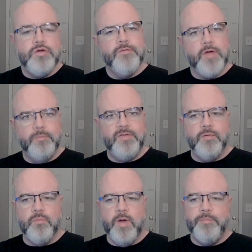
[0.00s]
you've come
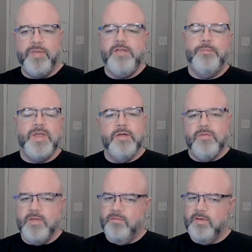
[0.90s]
to the right place
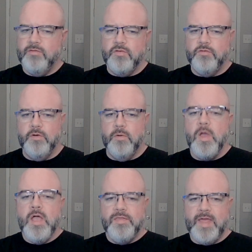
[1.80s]
because this is the show